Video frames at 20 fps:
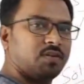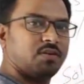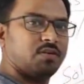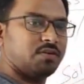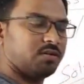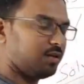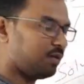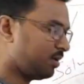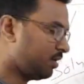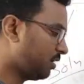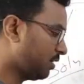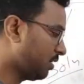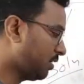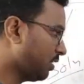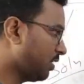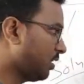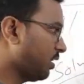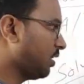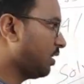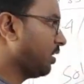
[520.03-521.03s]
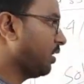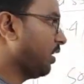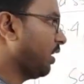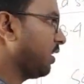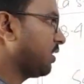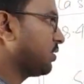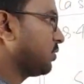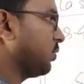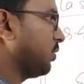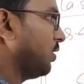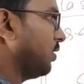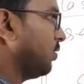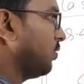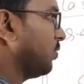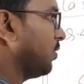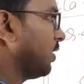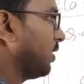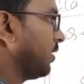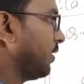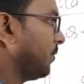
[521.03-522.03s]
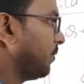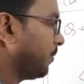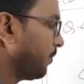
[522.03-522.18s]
Okay, next we will do what?